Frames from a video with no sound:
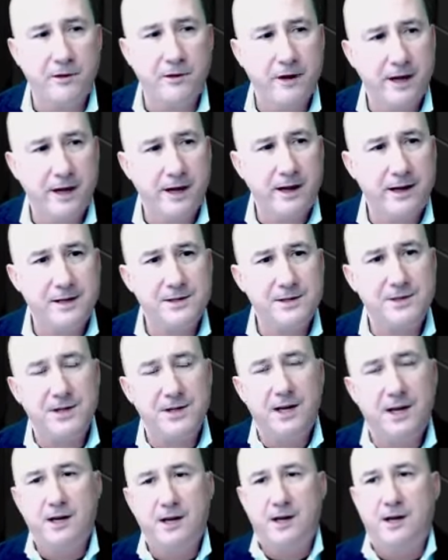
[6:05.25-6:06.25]
it is
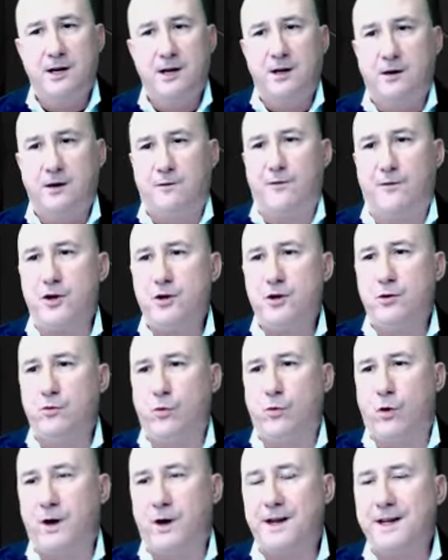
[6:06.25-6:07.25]
for you
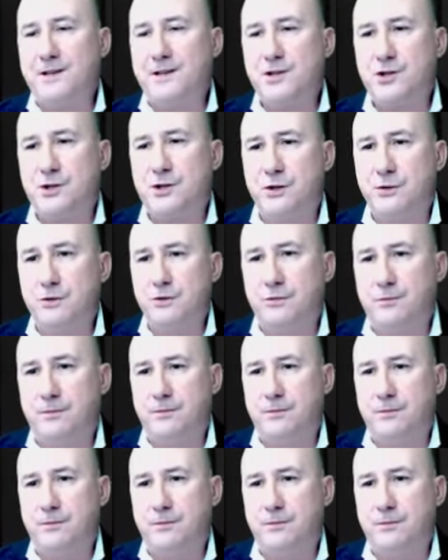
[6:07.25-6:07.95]
wanting to